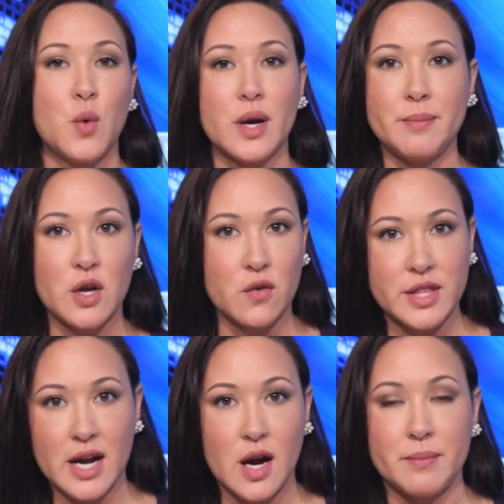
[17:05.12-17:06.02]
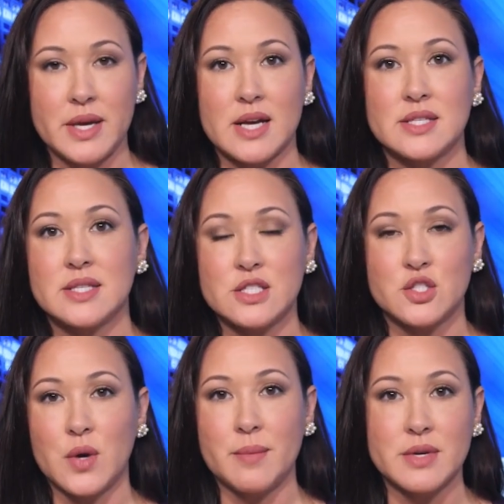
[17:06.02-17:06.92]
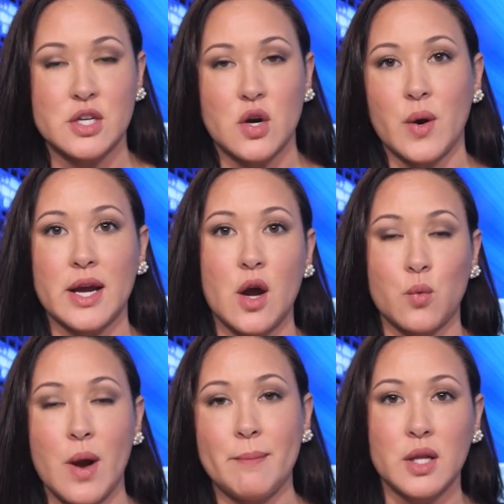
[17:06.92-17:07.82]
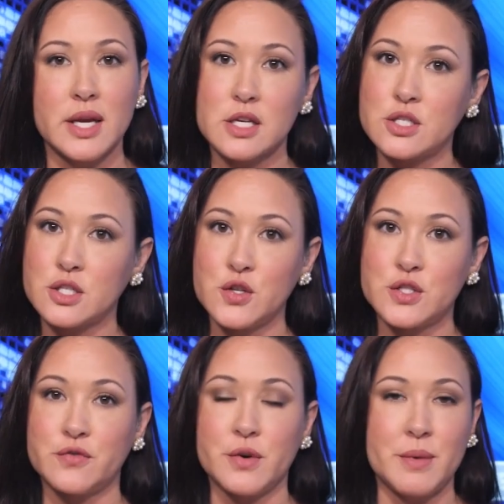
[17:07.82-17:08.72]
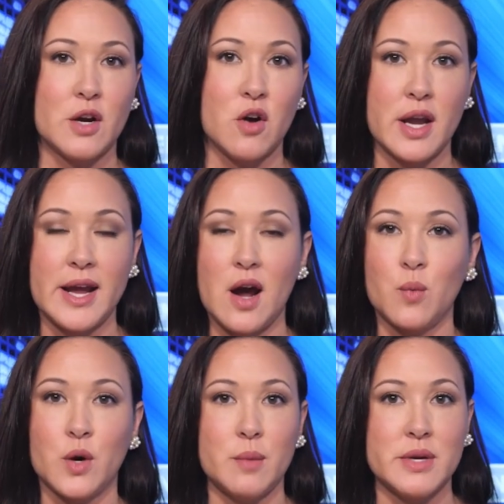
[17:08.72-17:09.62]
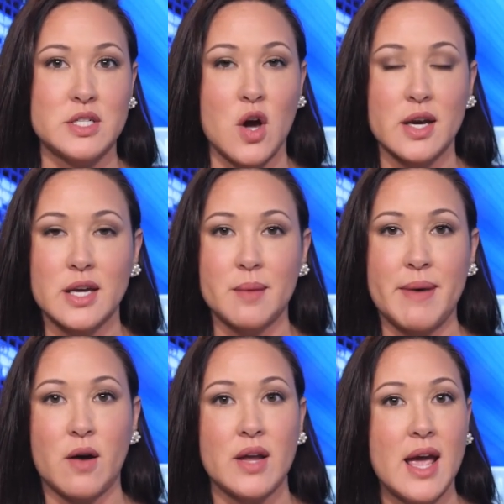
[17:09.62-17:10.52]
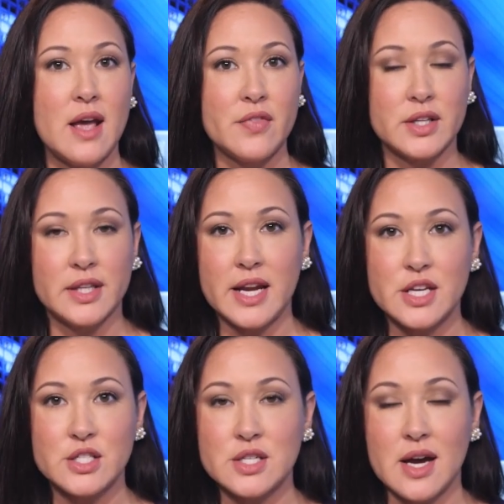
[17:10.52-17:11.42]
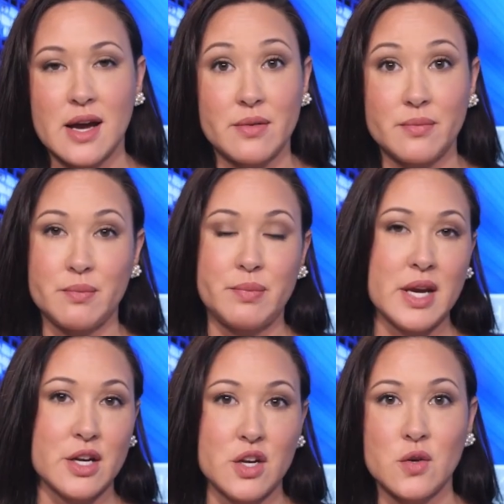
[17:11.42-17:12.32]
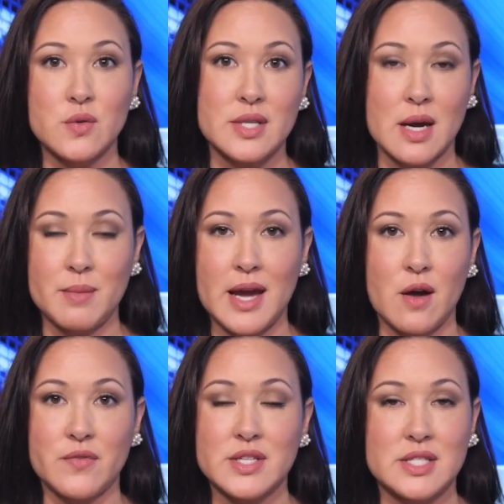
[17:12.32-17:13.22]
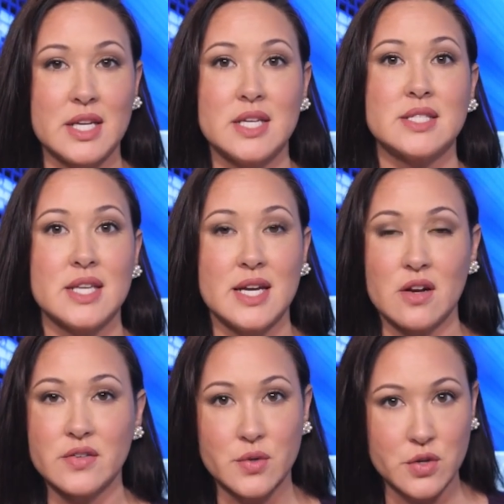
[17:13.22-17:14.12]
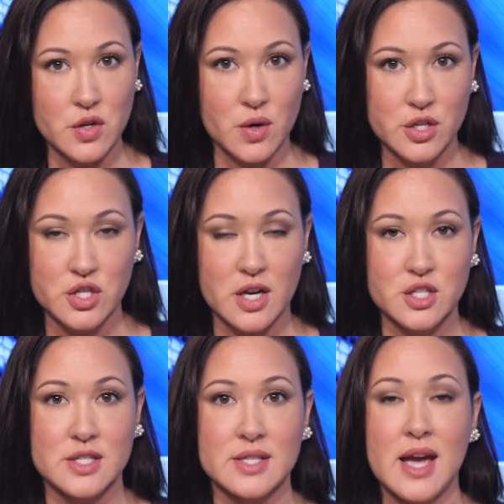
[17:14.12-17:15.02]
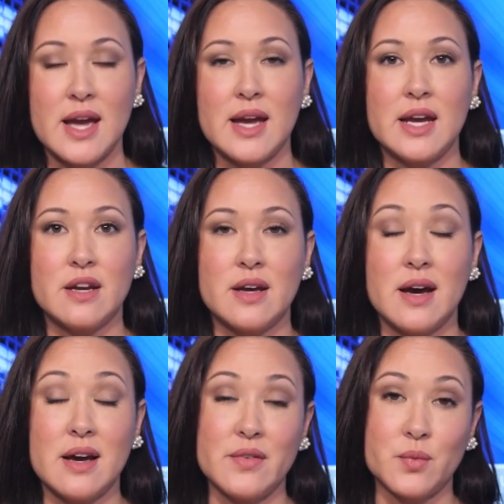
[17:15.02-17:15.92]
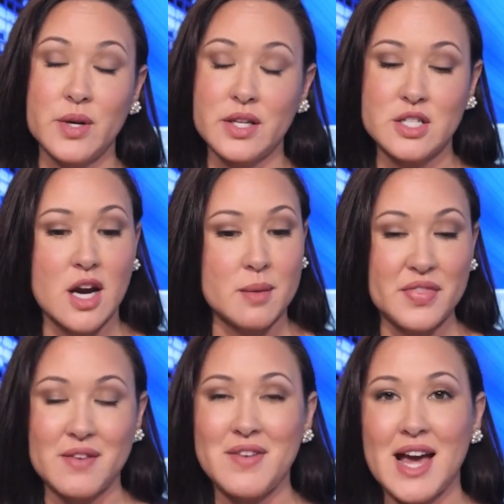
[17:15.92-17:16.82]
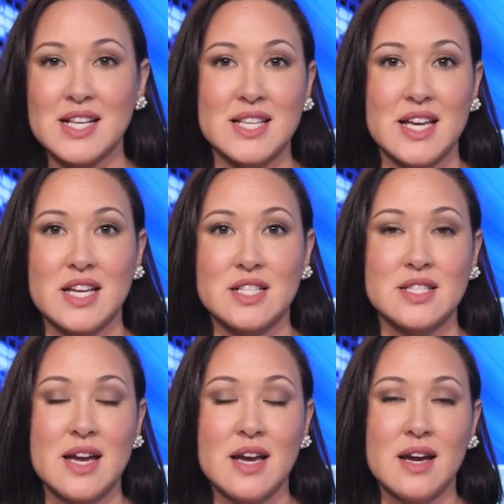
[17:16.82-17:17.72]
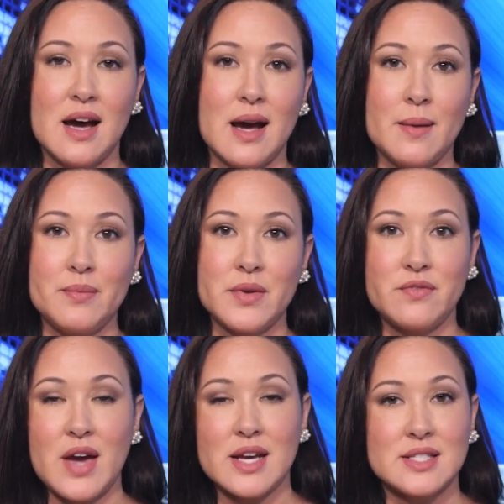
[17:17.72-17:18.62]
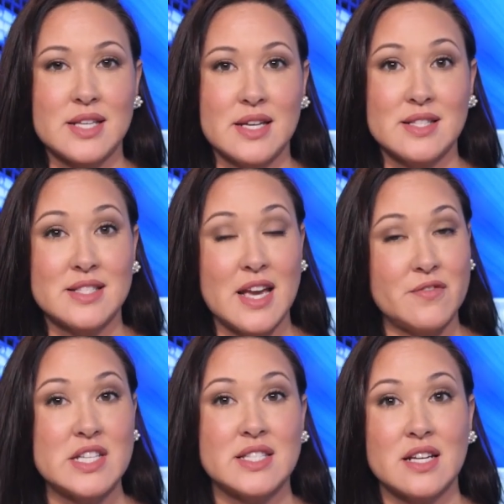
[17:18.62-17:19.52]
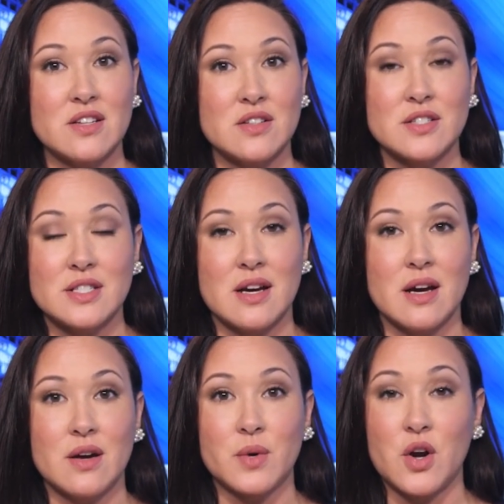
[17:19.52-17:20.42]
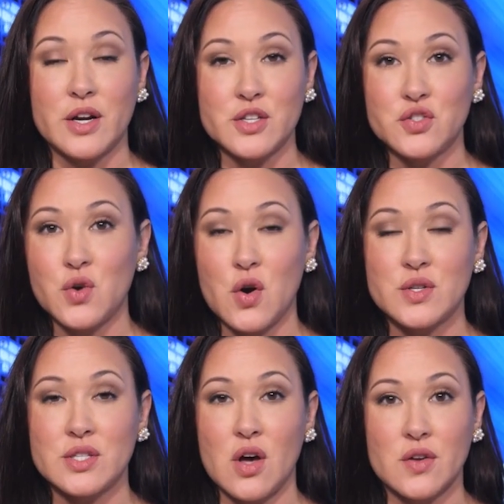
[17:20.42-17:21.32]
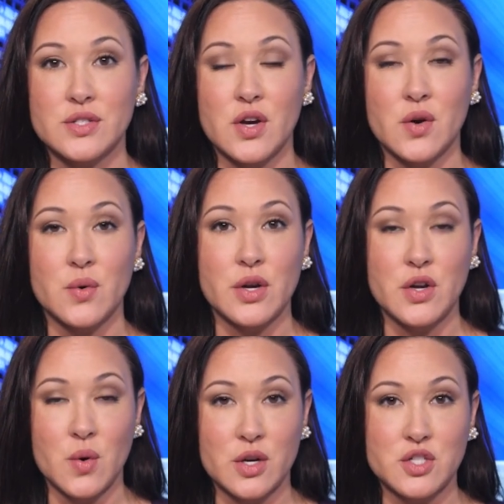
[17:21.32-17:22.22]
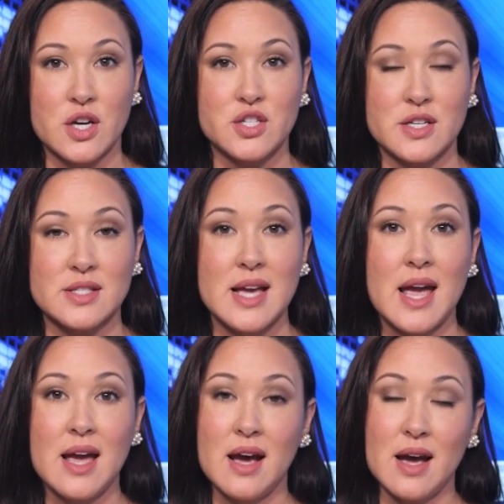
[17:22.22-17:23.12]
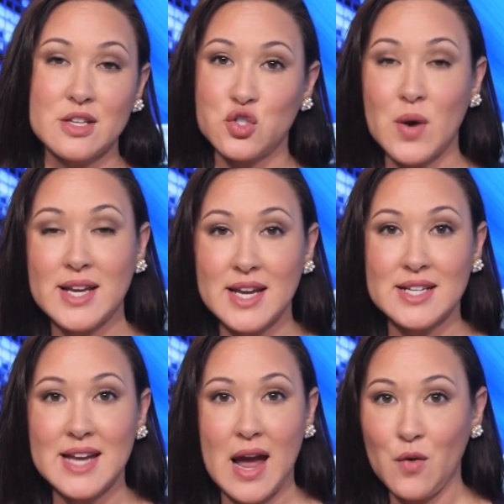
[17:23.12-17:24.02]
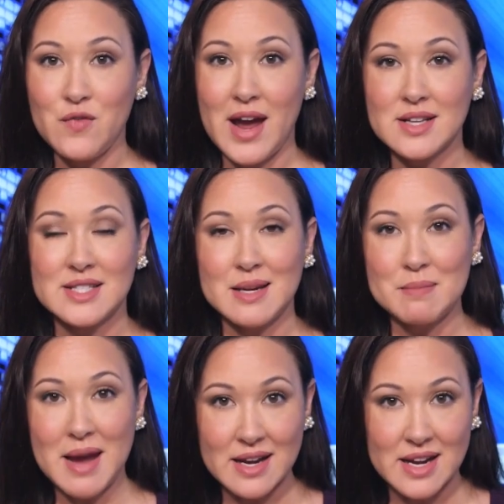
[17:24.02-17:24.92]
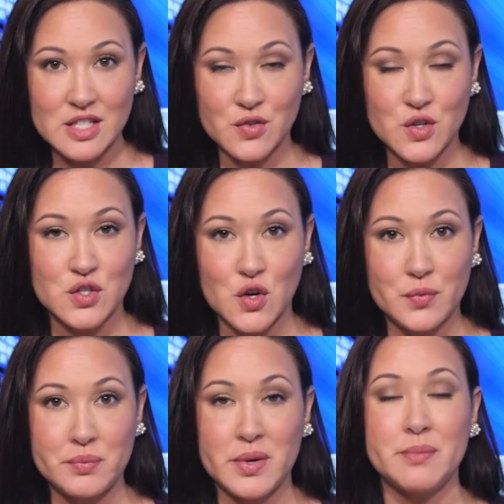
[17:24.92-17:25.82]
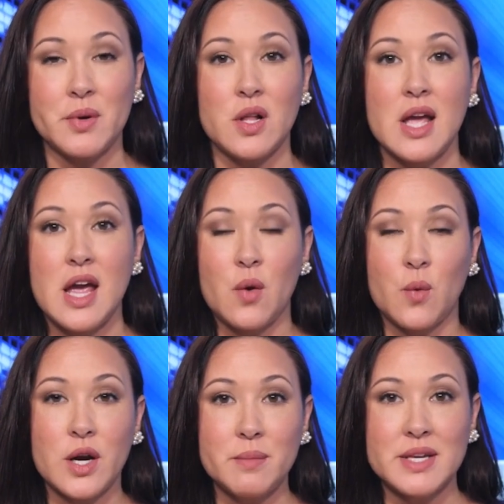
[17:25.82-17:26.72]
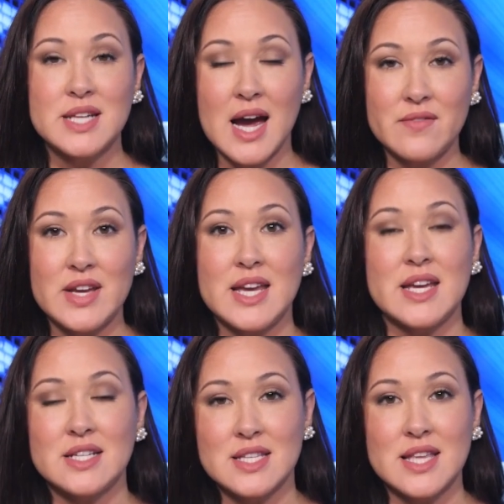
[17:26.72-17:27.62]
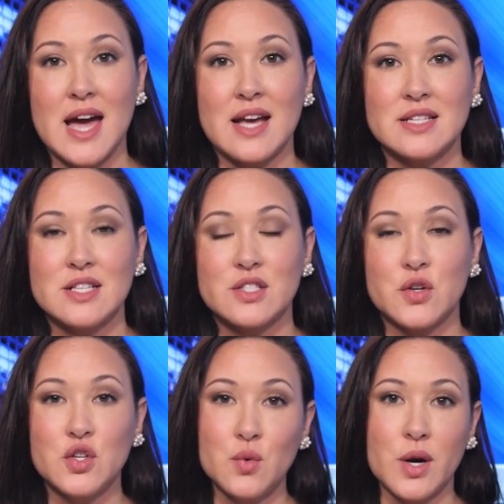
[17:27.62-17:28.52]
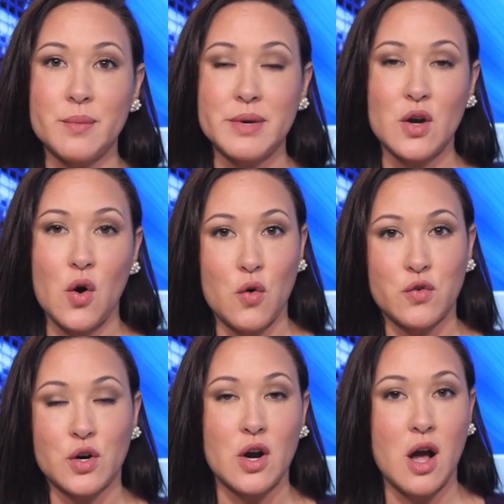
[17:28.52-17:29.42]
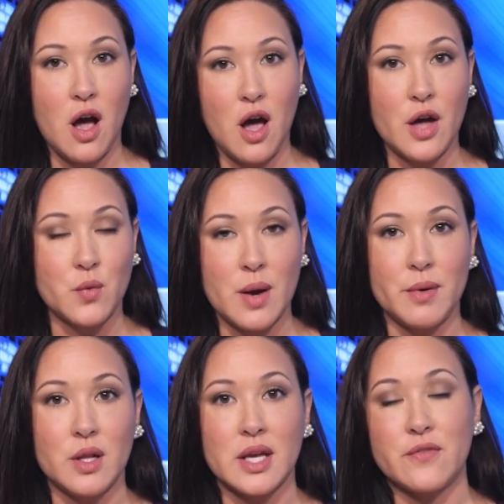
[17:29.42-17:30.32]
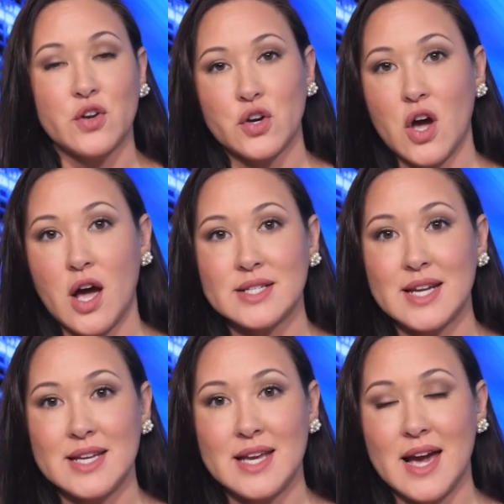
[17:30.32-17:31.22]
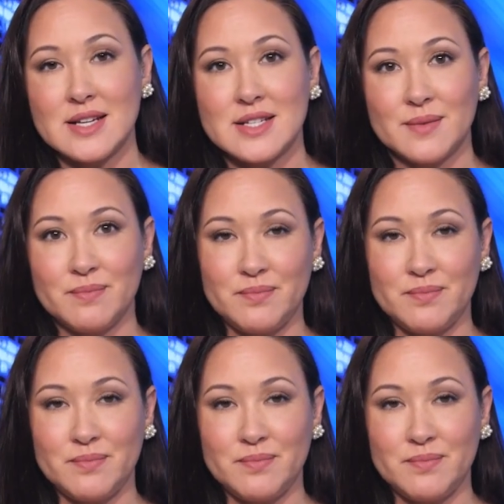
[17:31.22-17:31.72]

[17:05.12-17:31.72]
you want to be over there because this stream is going Rumble exclusive from here on out. We're going to be talking about the latest big news coming out of the CDC and also New York judges in really talking about the vaccines, vaccine safety signals regarding strokes, also New York judges striking down vaccine mandates for certain people. We're going to be diving into that. So you want to be over on Rumble if you're not yet.